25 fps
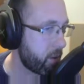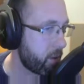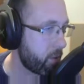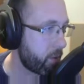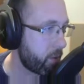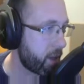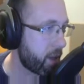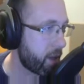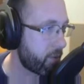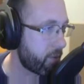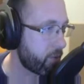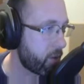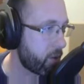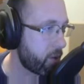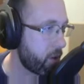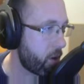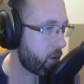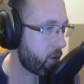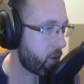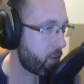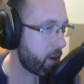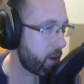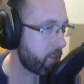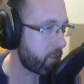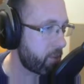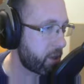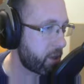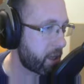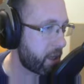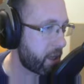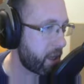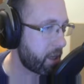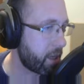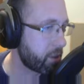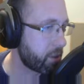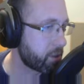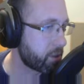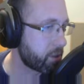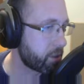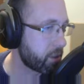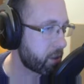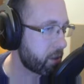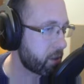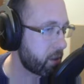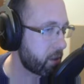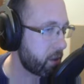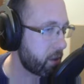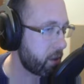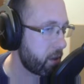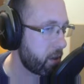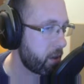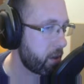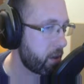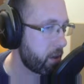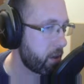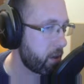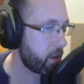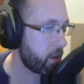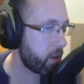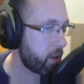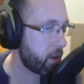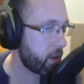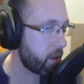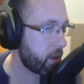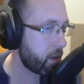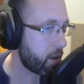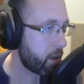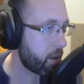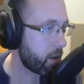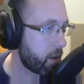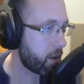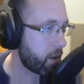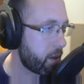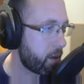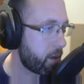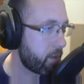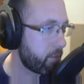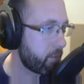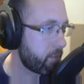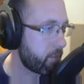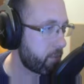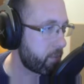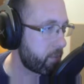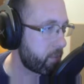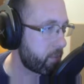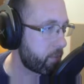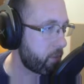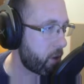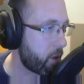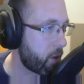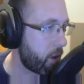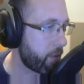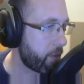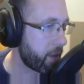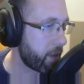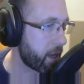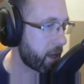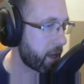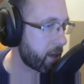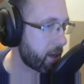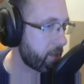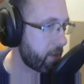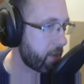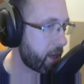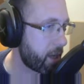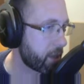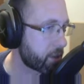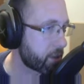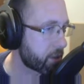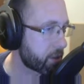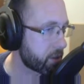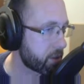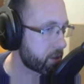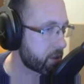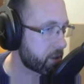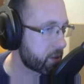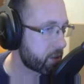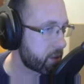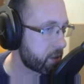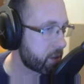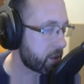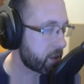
We have no replication on the animations.